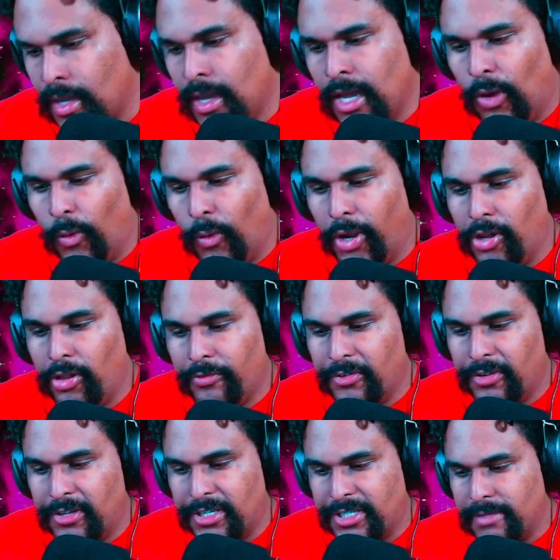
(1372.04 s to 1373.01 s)
Well, if it
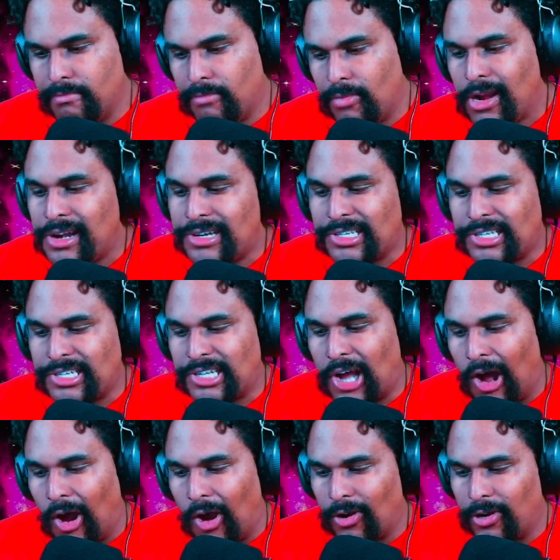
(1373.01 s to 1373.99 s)
isn't Brenda
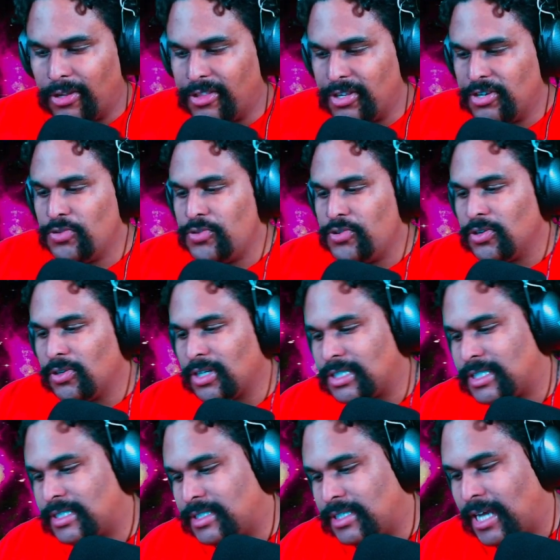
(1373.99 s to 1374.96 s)
Starr in the New York
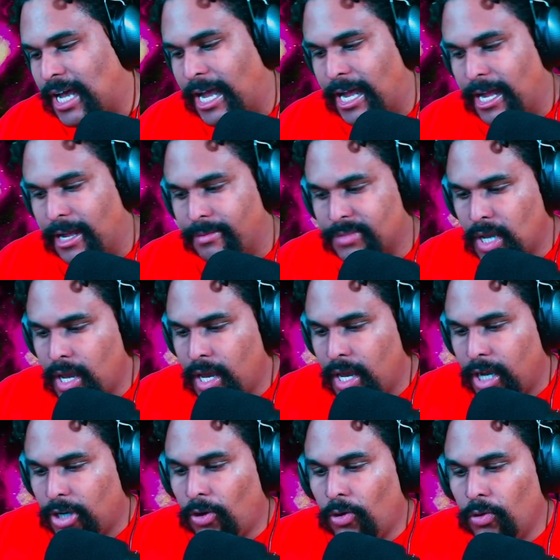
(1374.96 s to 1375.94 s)
Times
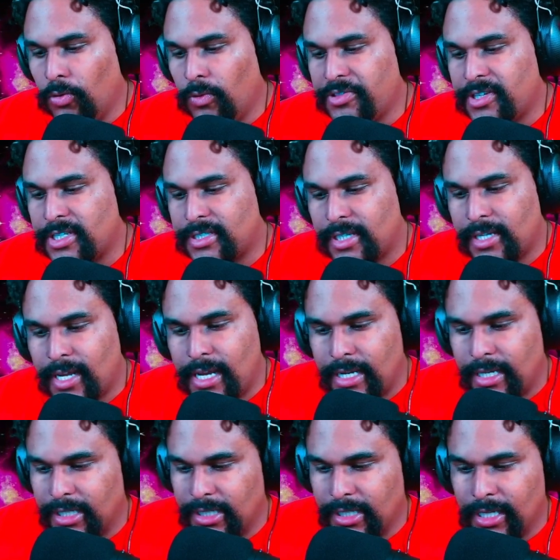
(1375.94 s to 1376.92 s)
going with us tonight,
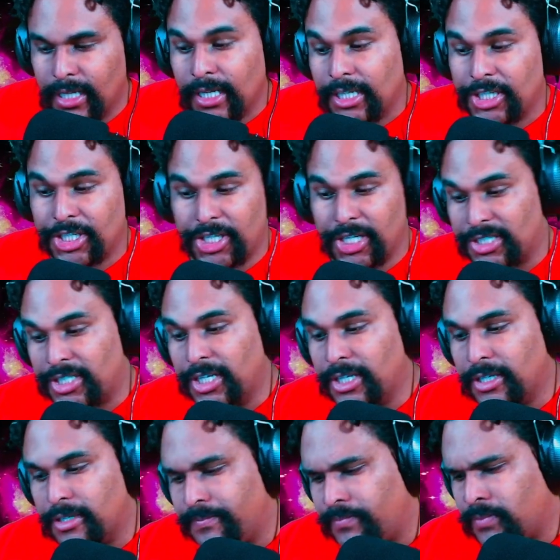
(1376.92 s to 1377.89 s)
just
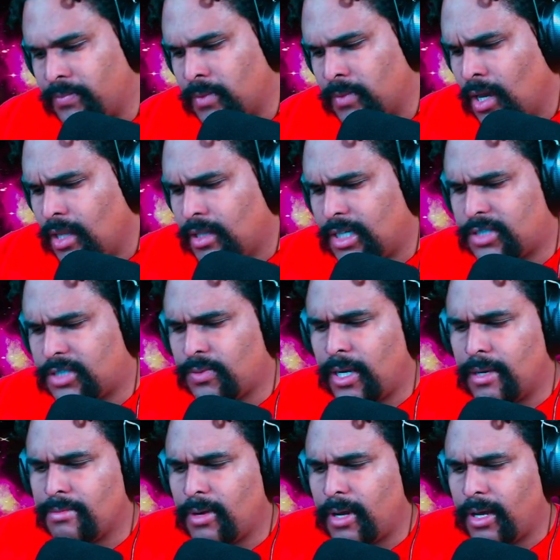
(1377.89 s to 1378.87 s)
kidding. That's why I
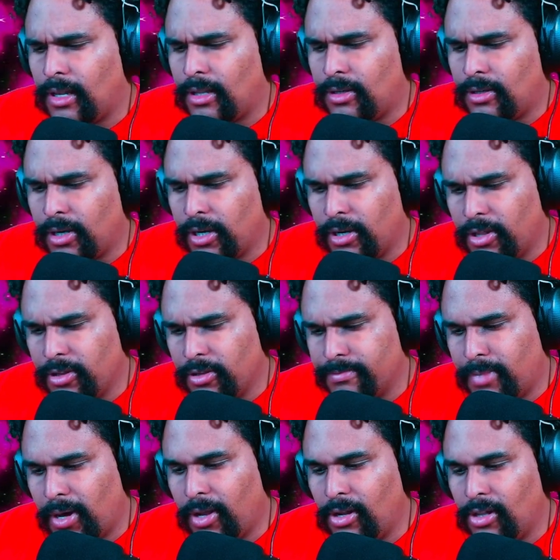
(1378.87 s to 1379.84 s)
brought along another
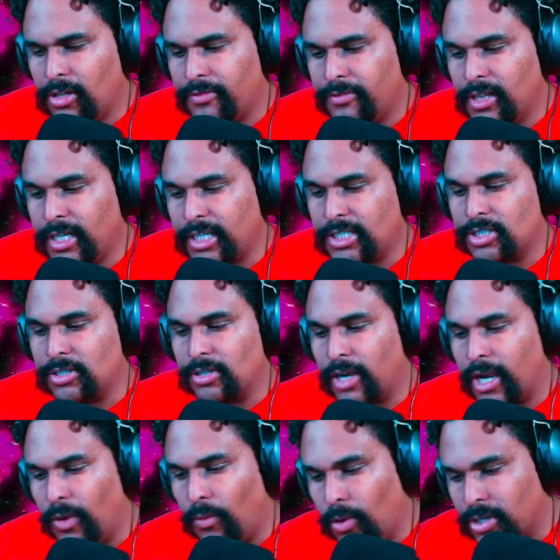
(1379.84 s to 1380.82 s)
bottle of elixir
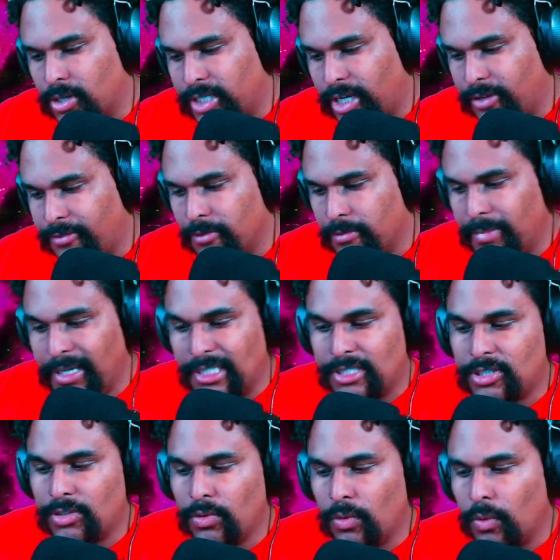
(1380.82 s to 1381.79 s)
I worked out for Betty
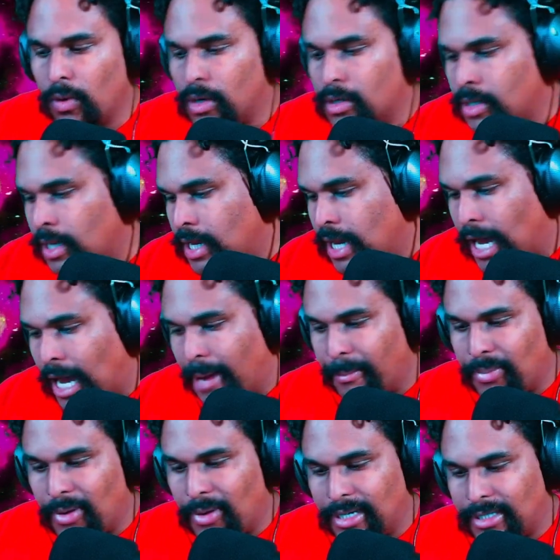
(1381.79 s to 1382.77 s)
Sue. I'm
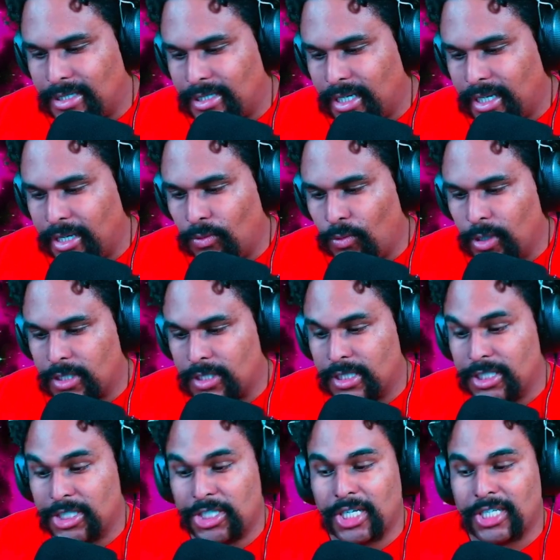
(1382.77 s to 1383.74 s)
proud to say it works
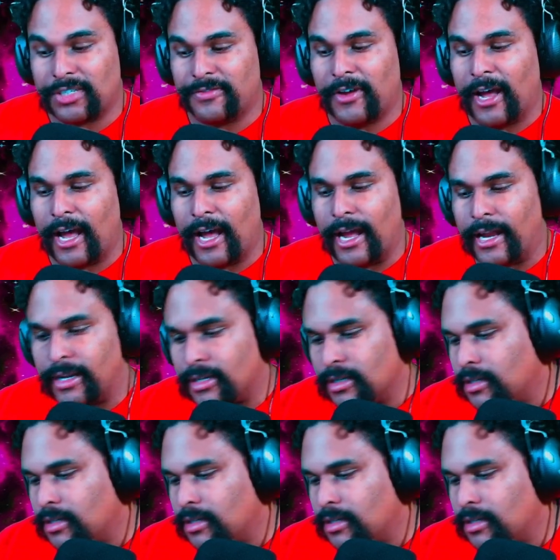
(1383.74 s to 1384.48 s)
just fine.